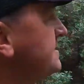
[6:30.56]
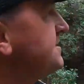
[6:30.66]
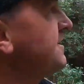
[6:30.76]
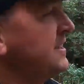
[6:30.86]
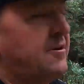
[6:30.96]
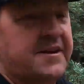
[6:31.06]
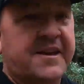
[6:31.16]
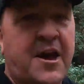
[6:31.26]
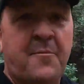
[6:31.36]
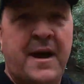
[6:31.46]
certainly like to
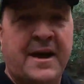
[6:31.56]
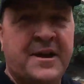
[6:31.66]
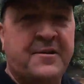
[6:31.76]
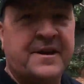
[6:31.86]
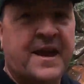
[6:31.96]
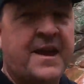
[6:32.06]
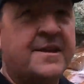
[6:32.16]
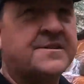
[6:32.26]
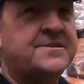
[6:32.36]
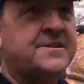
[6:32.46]
come back here again.
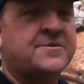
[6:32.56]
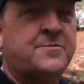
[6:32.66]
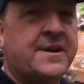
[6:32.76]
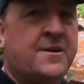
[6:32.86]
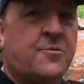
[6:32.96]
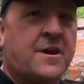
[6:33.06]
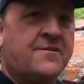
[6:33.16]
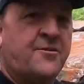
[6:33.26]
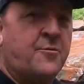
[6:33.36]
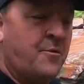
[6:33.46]
It's just been a
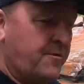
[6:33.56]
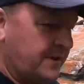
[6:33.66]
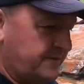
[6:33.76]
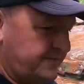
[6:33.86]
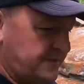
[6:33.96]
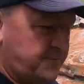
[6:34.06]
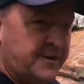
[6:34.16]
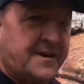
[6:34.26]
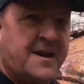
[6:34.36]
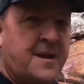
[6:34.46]
wonderful morning,
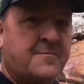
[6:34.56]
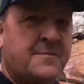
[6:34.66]
somewhere to come